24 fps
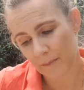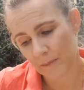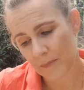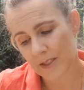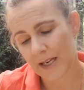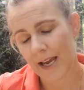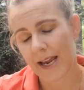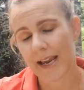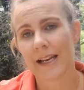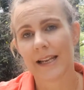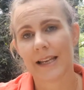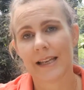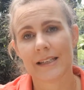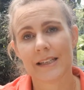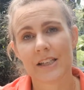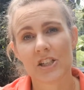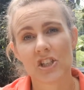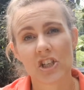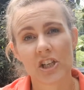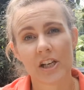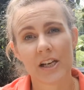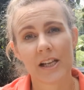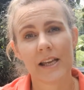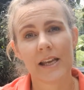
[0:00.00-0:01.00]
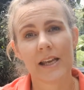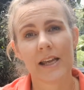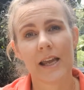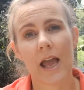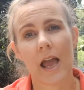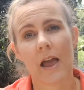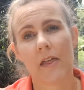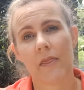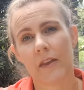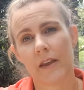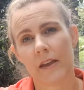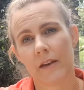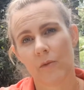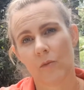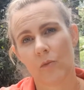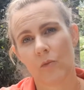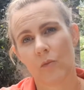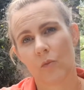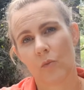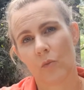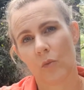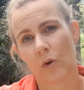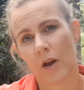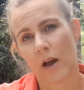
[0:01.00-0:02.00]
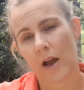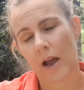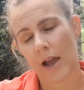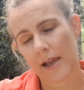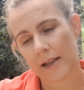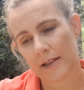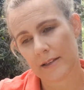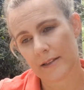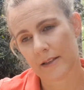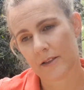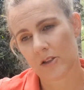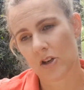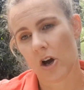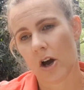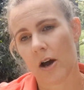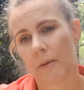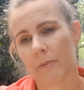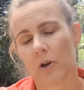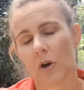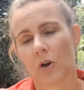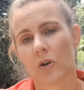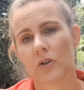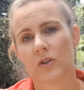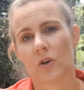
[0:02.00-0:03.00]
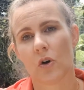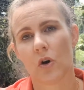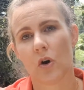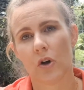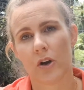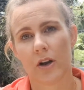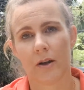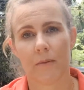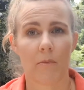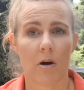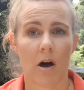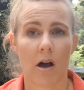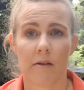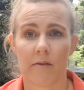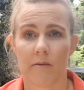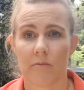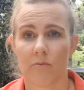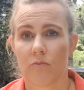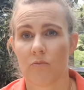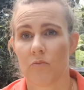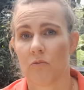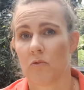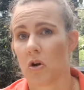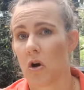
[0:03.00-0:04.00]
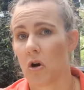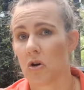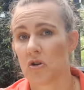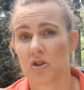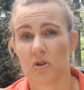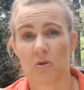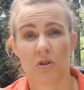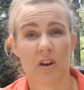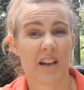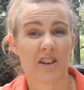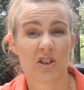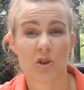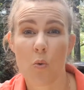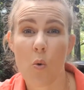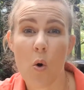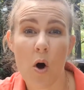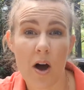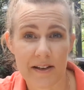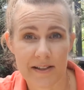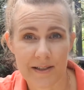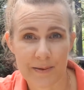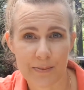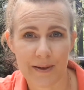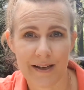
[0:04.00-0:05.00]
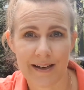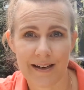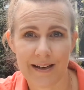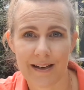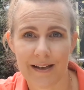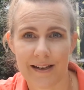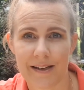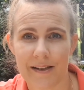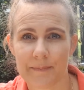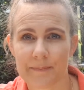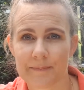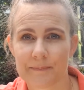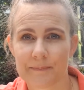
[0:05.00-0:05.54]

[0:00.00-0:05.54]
daily initially, and then as time goes on, it might go to like twice weekly.